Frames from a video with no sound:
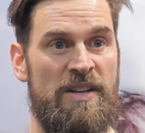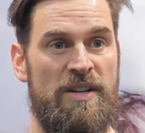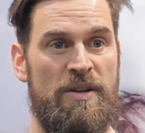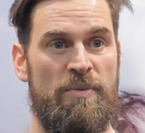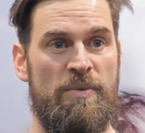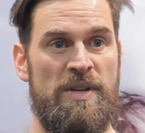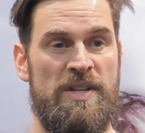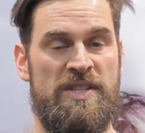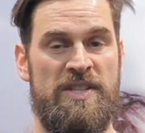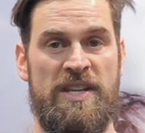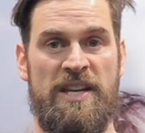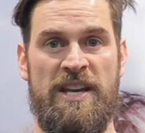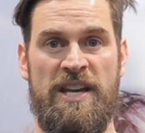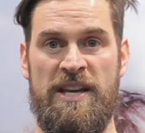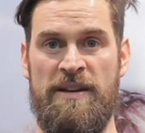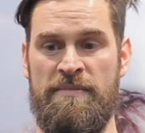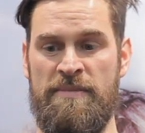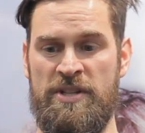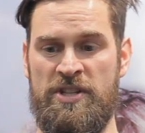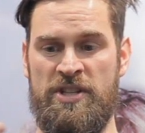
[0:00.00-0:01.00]
We see
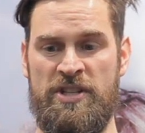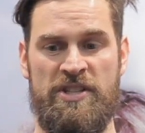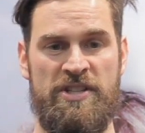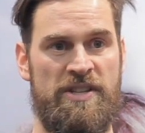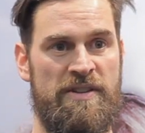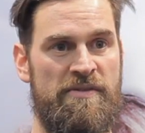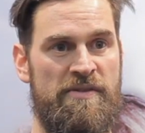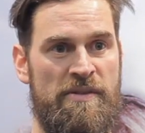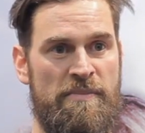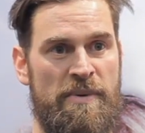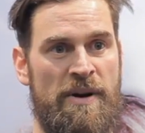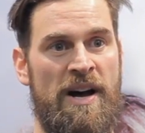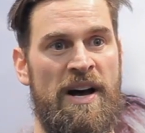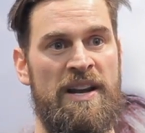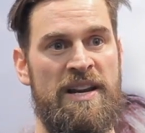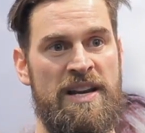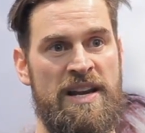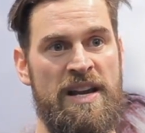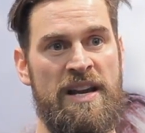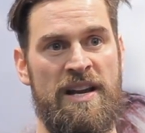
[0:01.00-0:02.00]
images of the
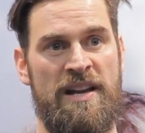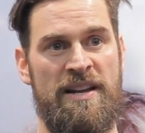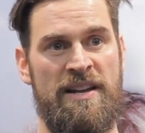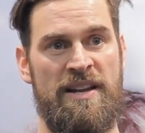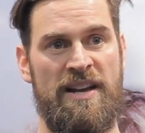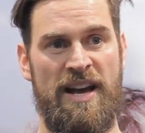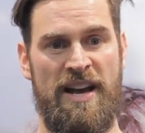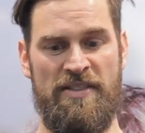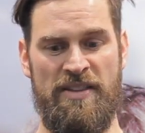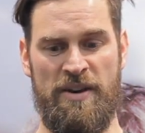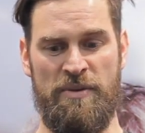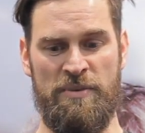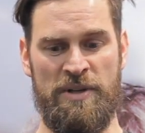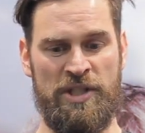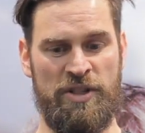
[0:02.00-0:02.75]
body, and then we